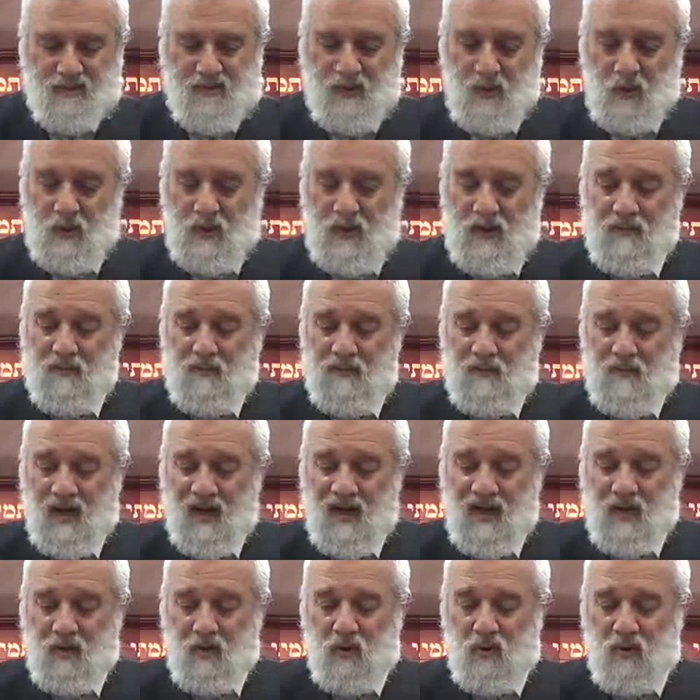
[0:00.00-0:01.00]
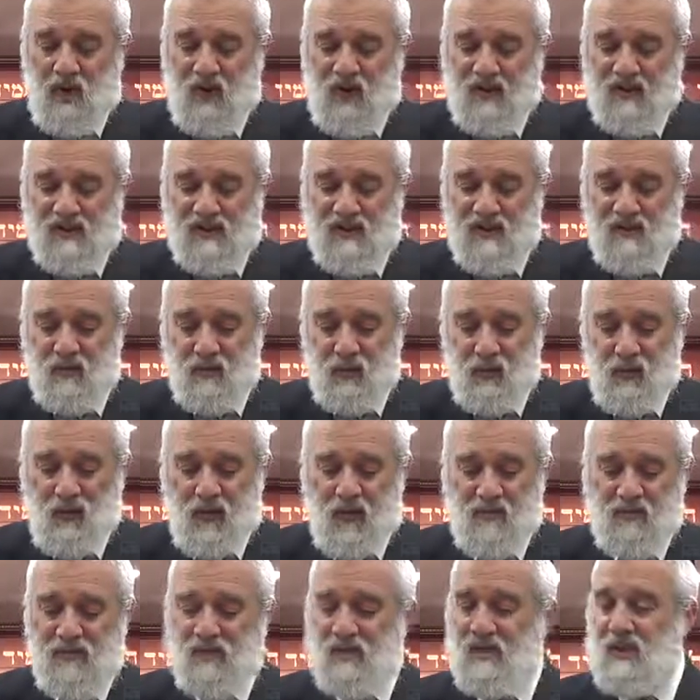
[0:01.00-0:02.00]
Ve'onim malei kol ha'aretz
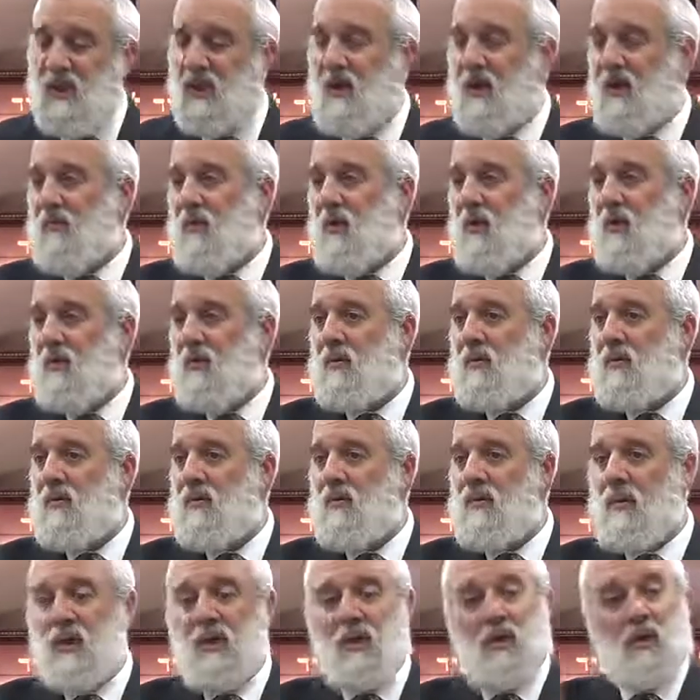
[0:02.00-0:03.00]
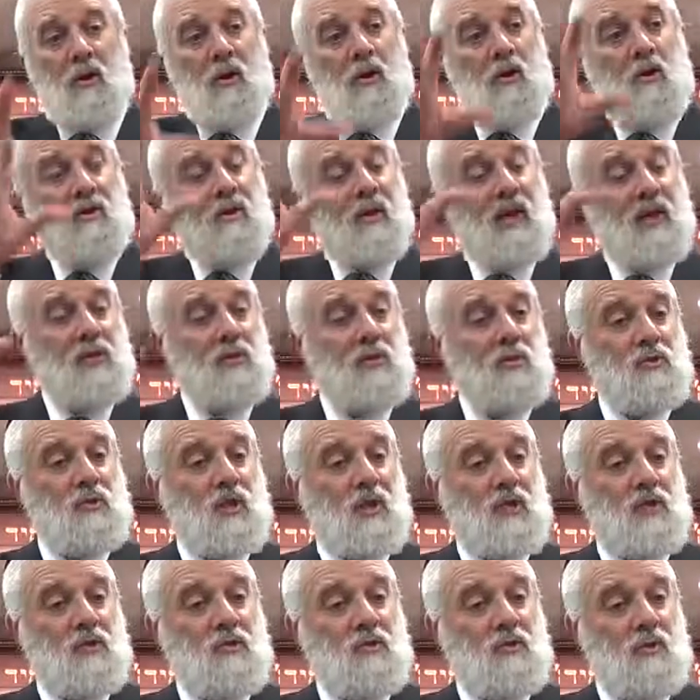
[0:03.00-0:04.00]
kevodo hem Yisrael amo. And all the angels
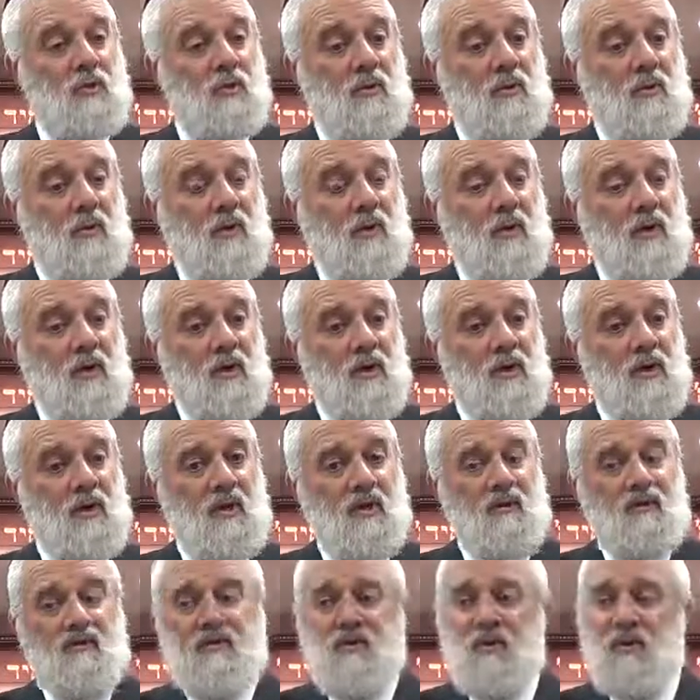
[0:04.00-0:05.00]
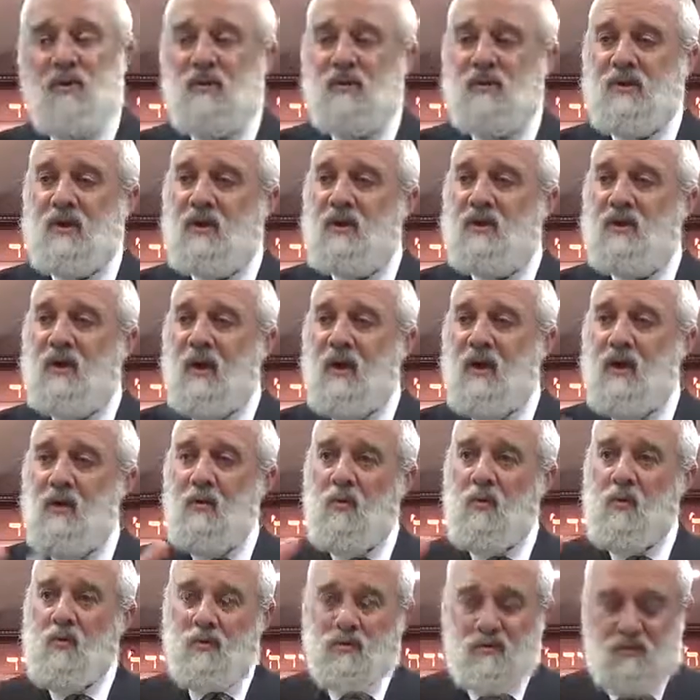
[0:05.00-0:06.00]
answer, he fills the entire
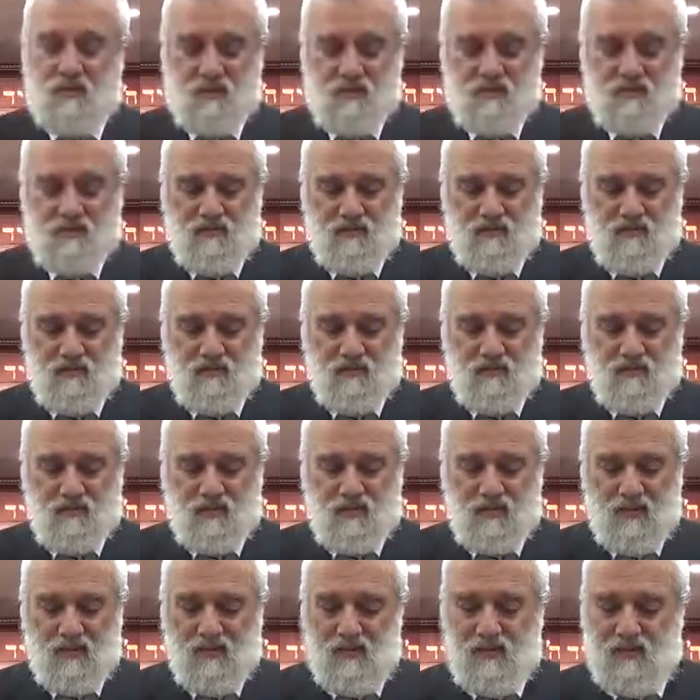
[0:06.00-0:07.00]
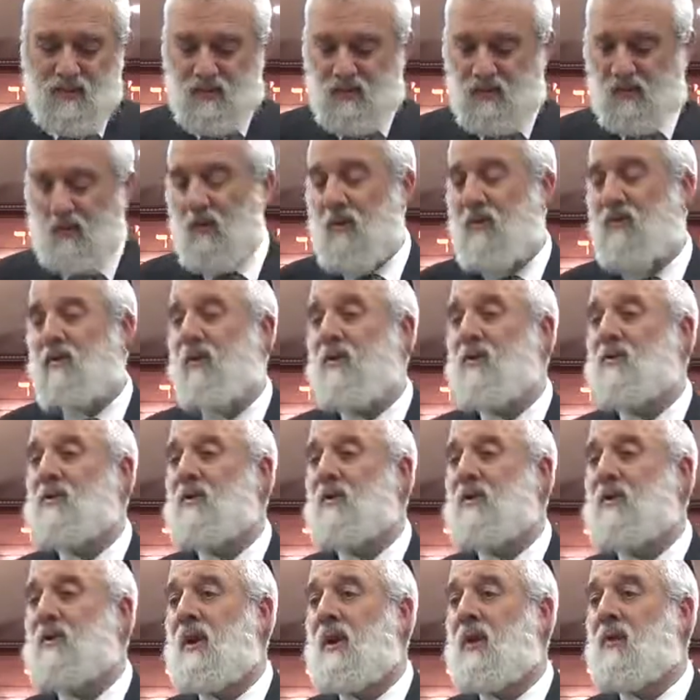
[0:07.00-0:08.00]
world. His glory
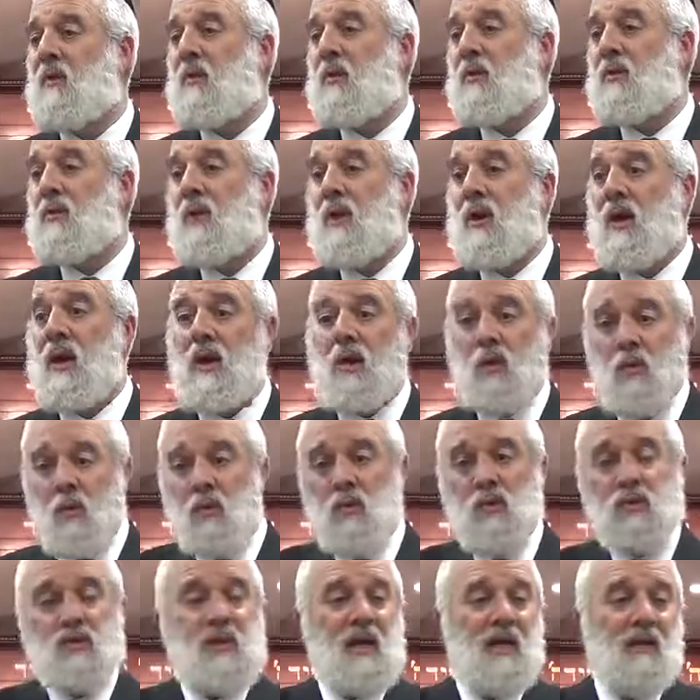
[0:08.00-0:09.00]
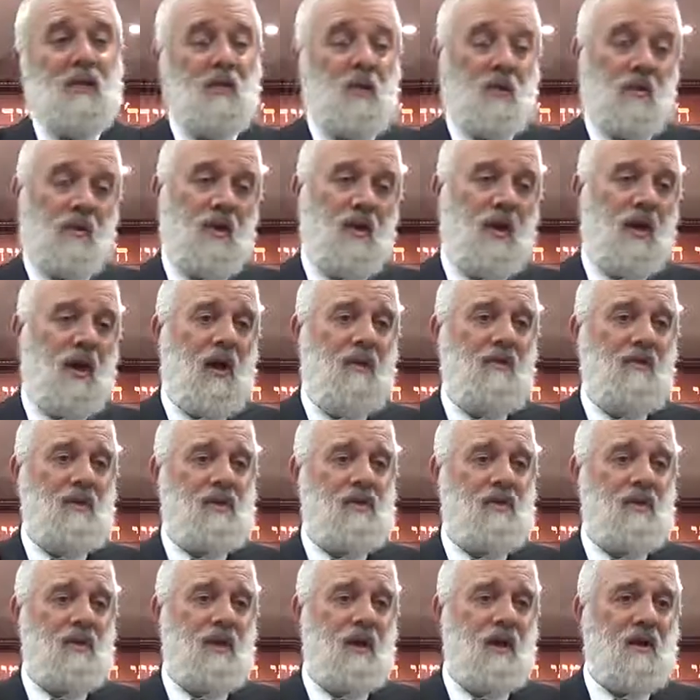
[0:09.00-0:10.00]
fills the entire world. And who is that glory? Am
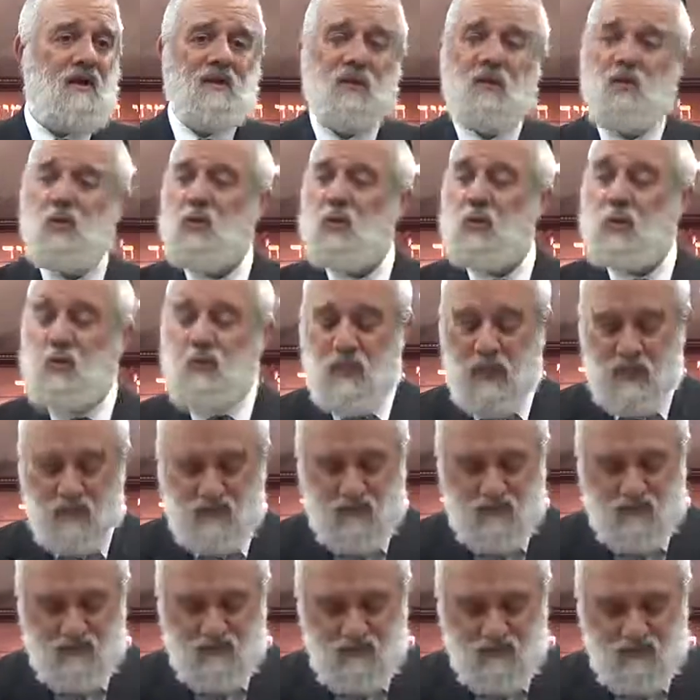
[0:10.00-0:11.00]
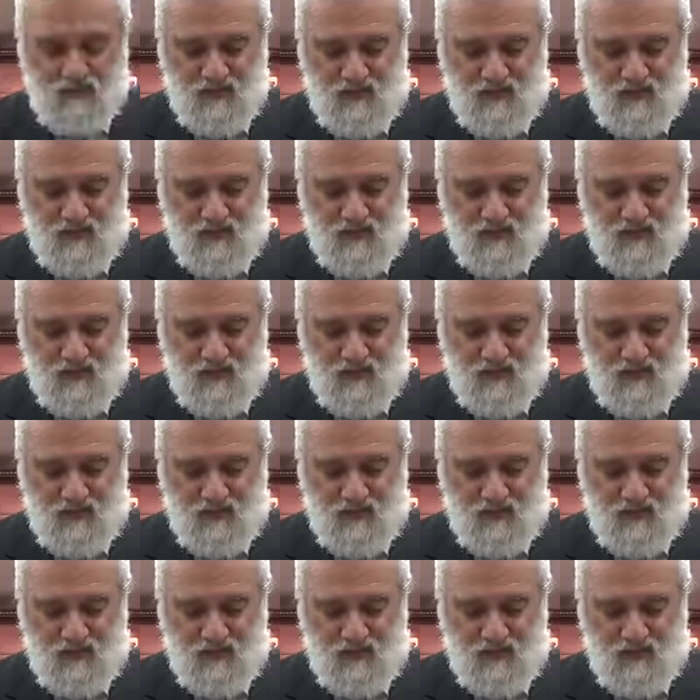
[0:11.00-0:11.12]
Yisrael, the Jewish people.